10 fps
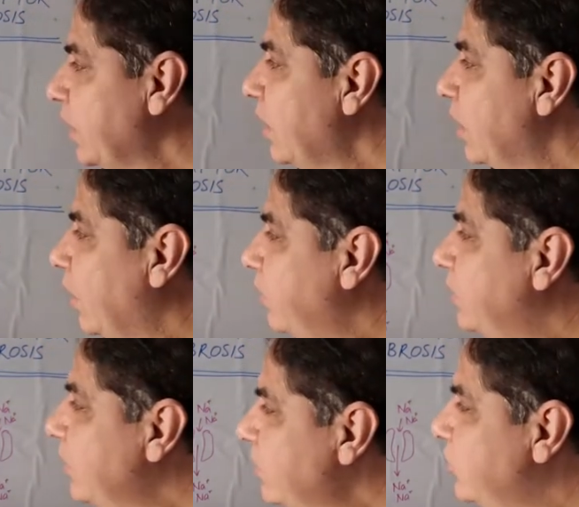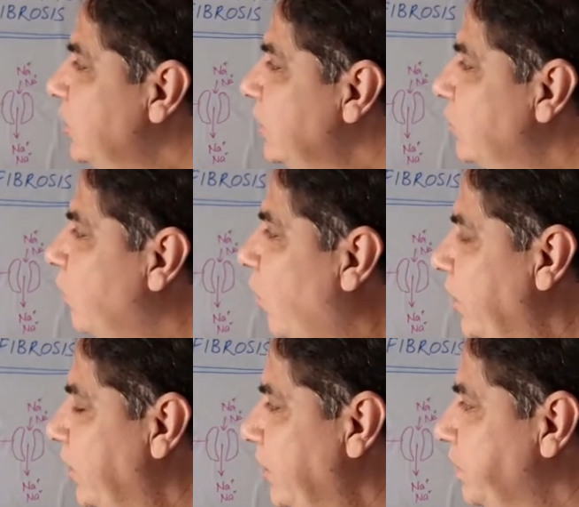Now, if this gene is
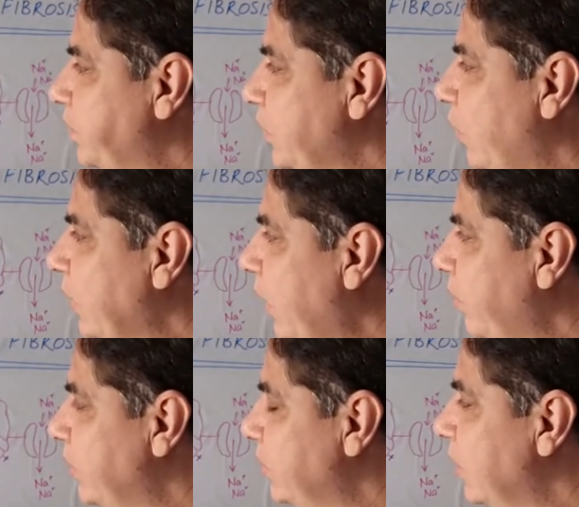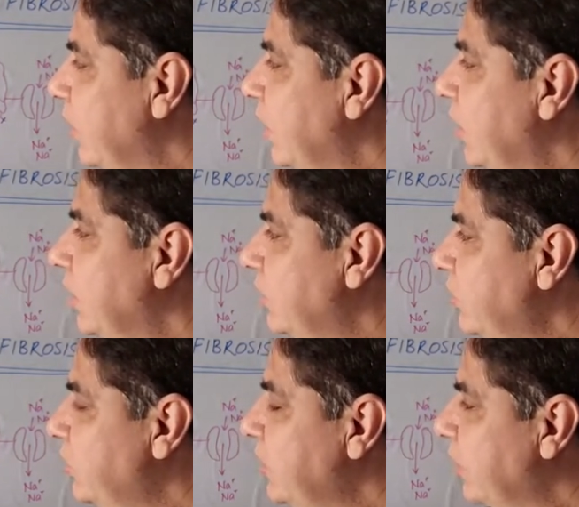faulty, what happens? This
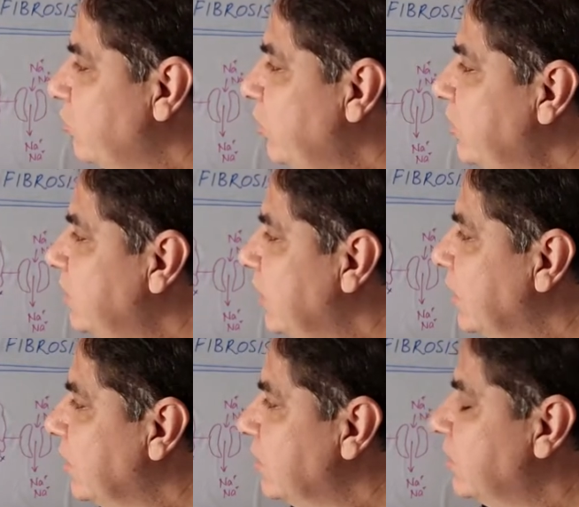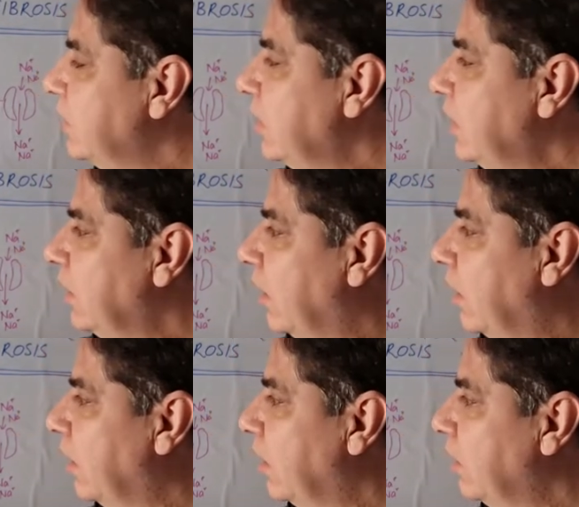gene actually signals the
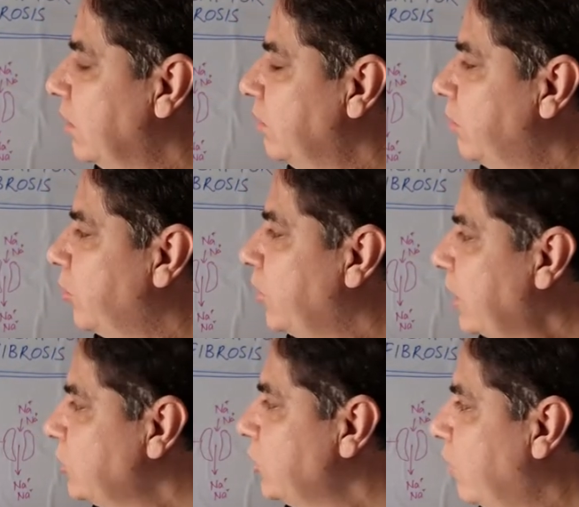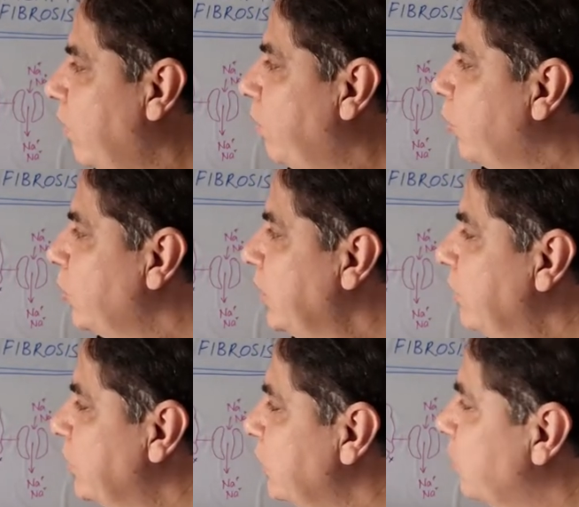uh, production of a protein
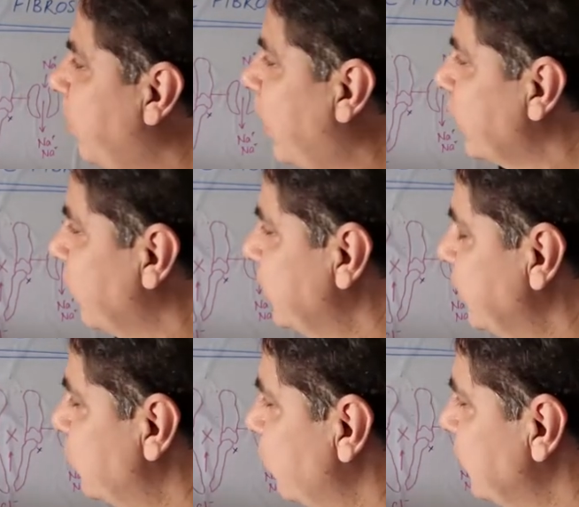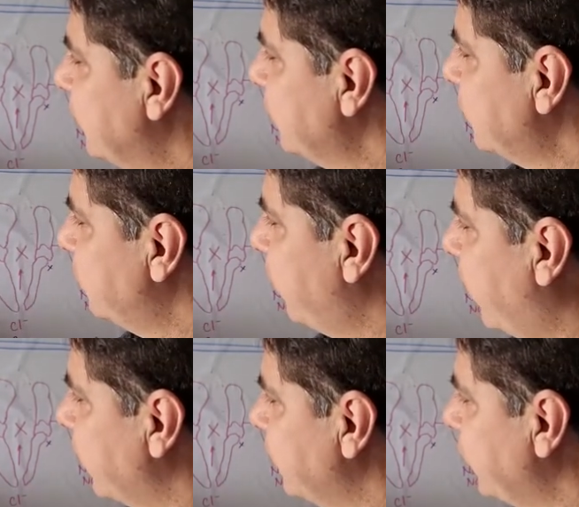which is part of this. So, this
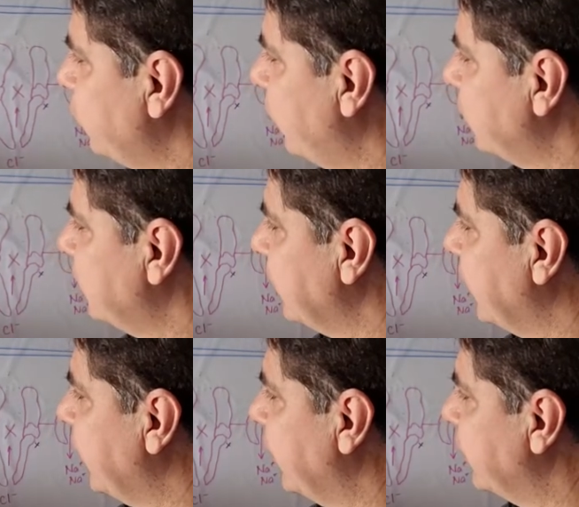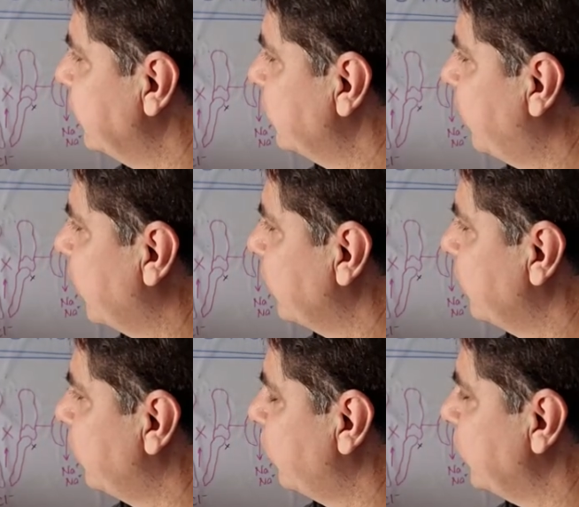part that you are seeing here, this part of the
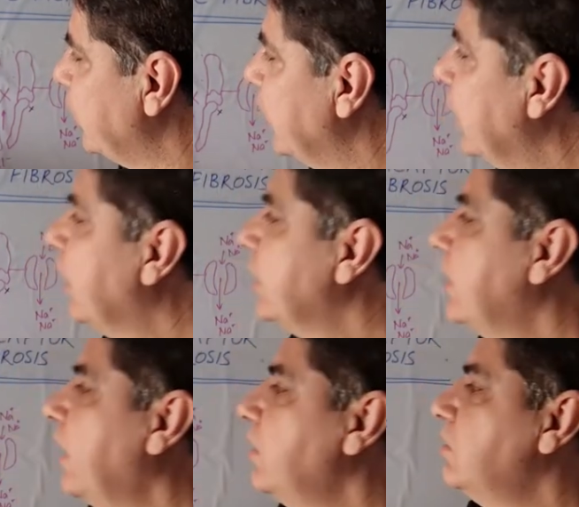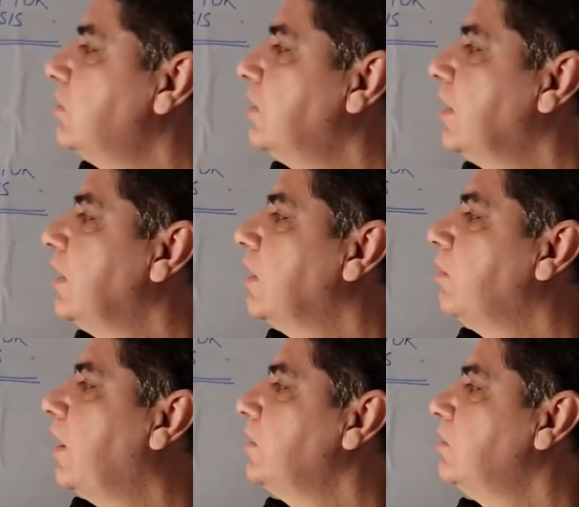protein, that is signaled
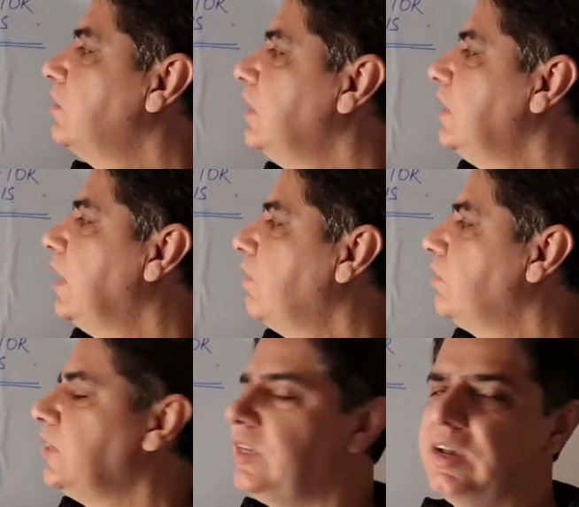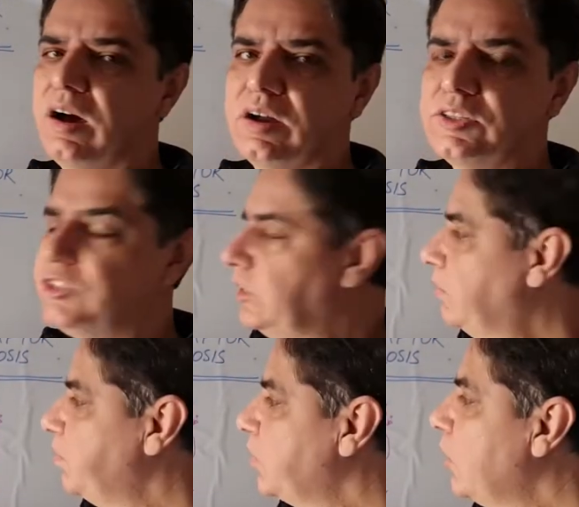by the CFTR gene.
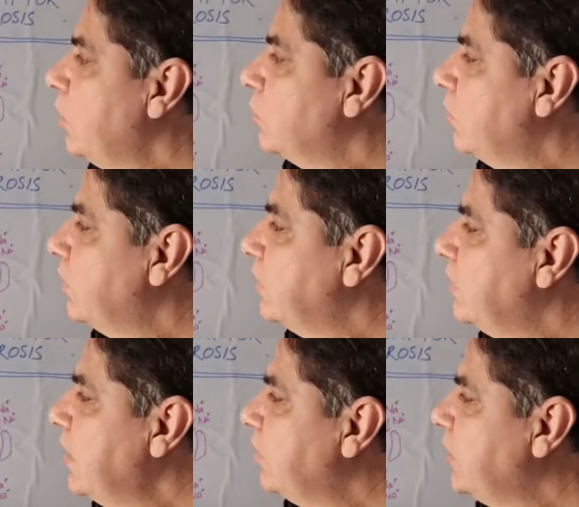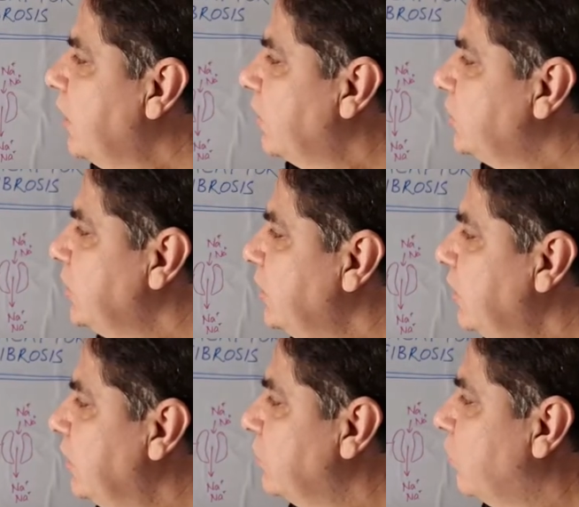So, if the CFTR gene
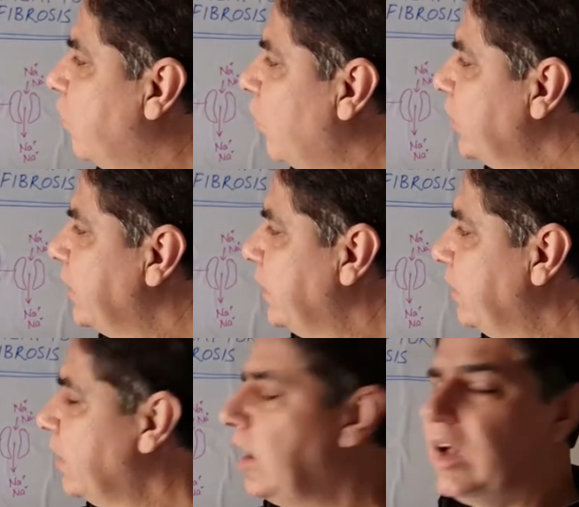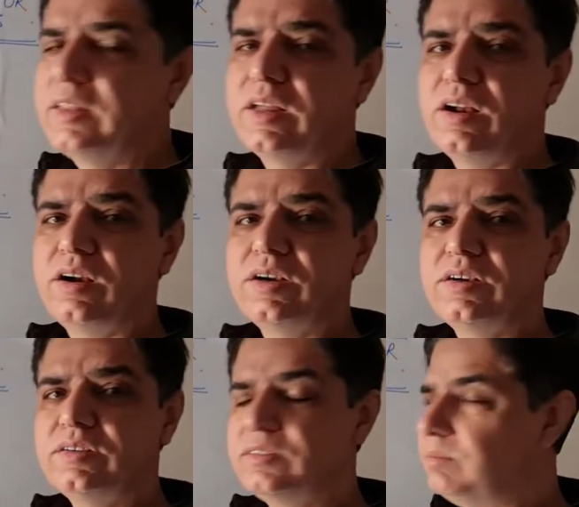is faulty, and there are
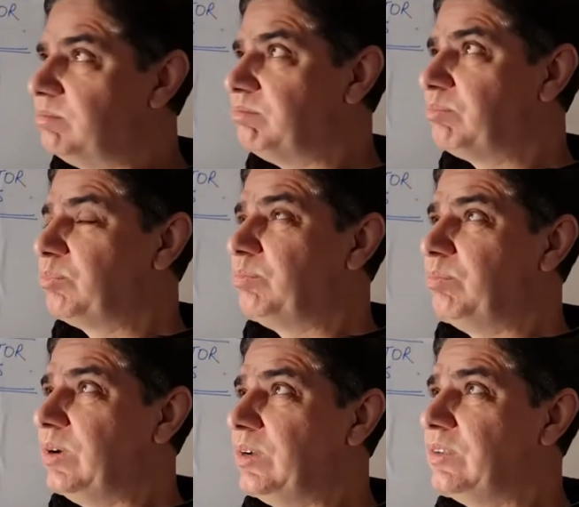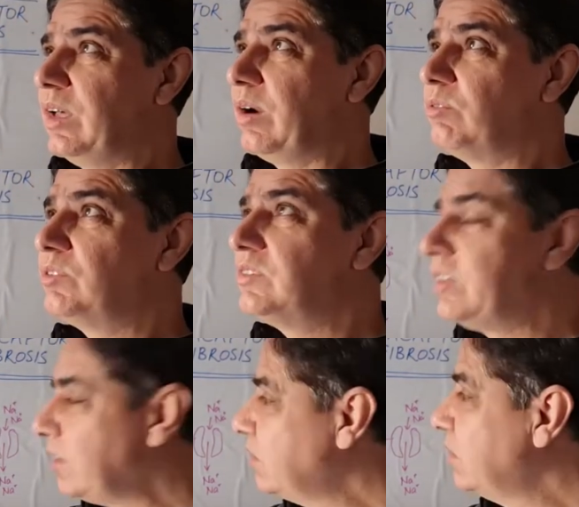um, around
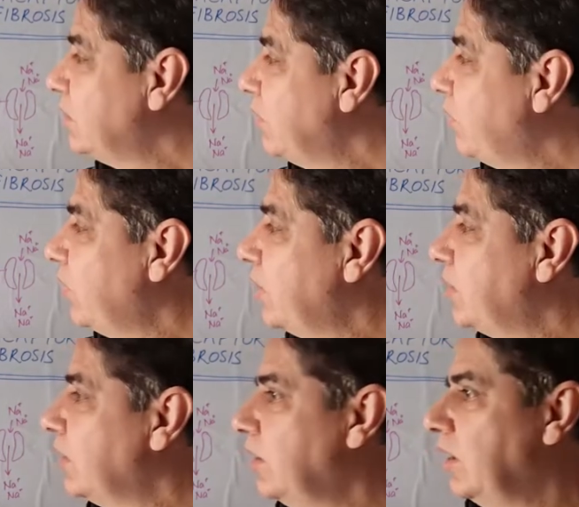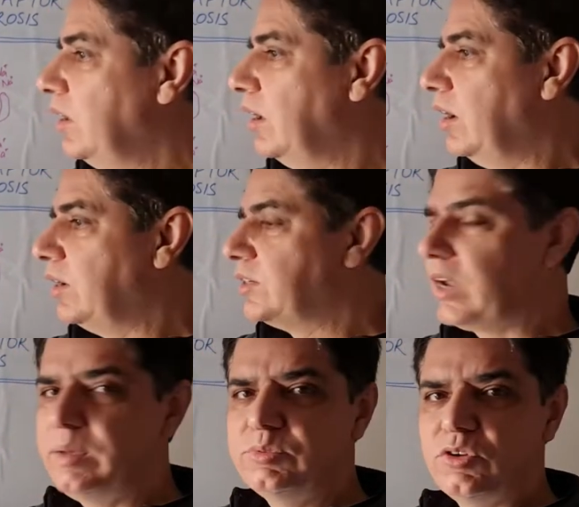six different uh,
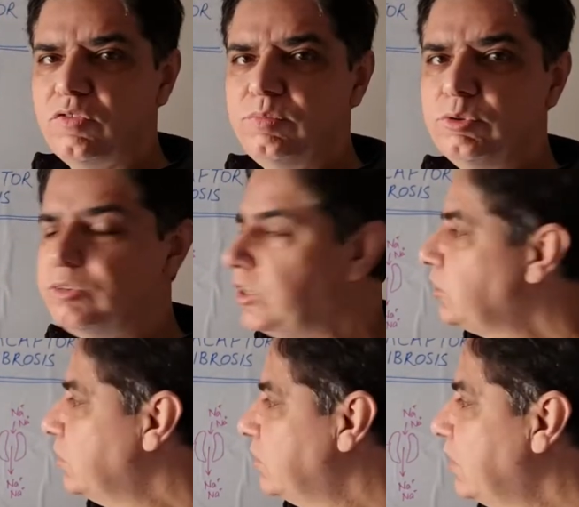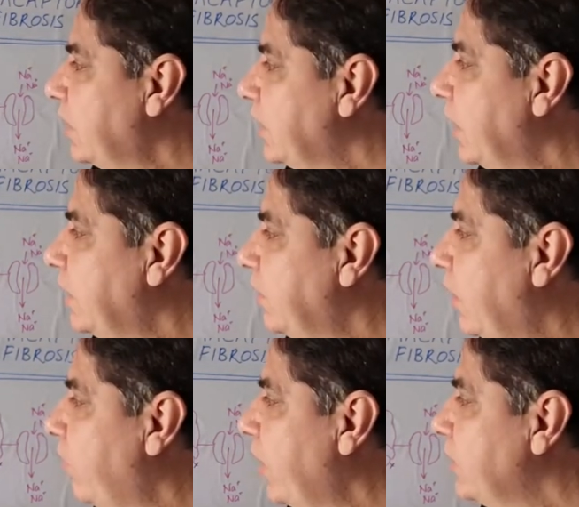types of mutations that can
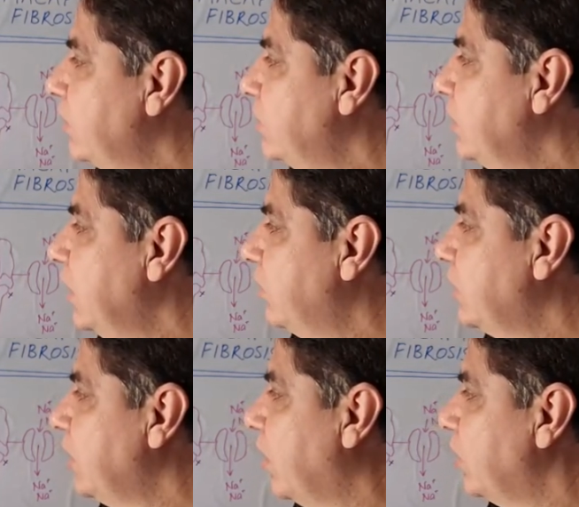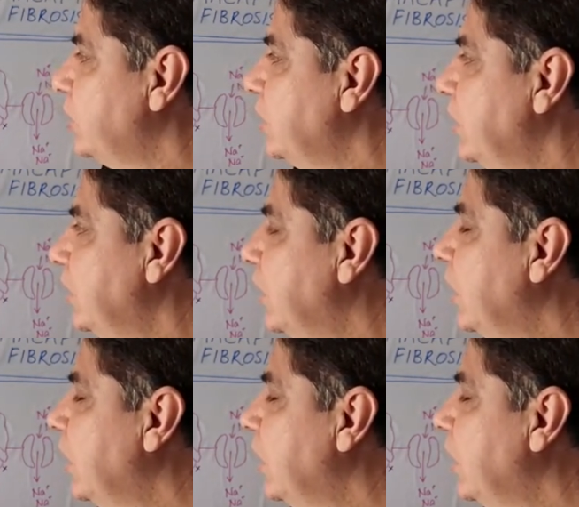affect the CFTR gene,